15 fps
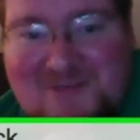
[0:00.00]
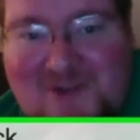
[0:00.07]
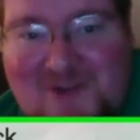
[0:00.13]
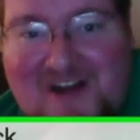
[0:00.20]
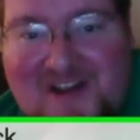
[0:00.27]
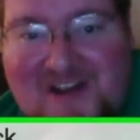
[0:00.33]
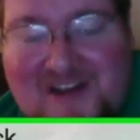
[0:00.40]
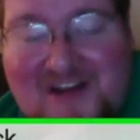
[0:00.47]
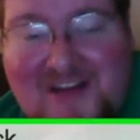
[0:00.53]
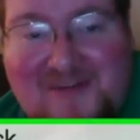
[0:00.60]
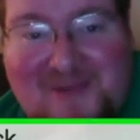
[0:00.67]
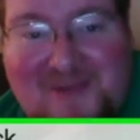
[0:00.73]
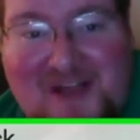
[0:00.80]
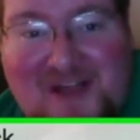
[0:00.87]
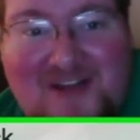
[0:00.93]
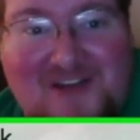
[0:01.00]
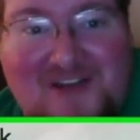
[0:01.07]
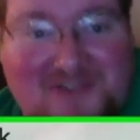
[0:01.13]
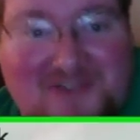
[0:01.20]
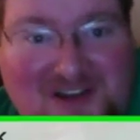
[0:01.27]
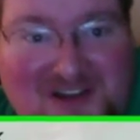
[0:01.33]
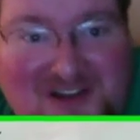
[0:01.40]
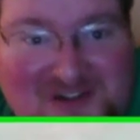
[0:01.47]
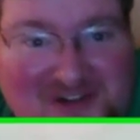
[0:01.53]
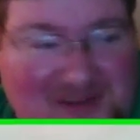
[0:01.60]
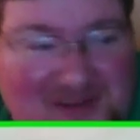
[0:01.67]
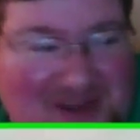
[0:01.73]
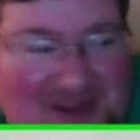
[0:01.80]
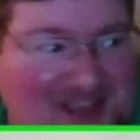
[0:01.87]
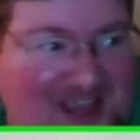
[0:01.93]
writing another blog entry
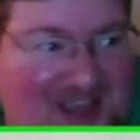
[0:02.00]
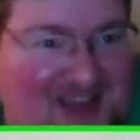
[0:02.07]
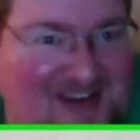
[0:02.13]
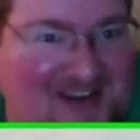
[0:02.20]
about that.